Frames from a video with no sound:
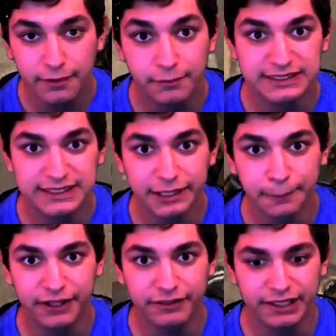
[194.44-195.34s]
Then my
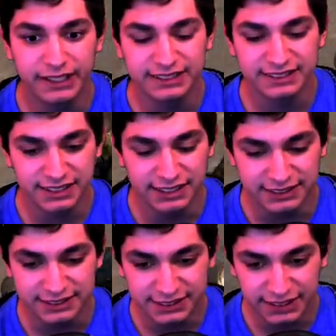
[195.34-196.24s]
second period is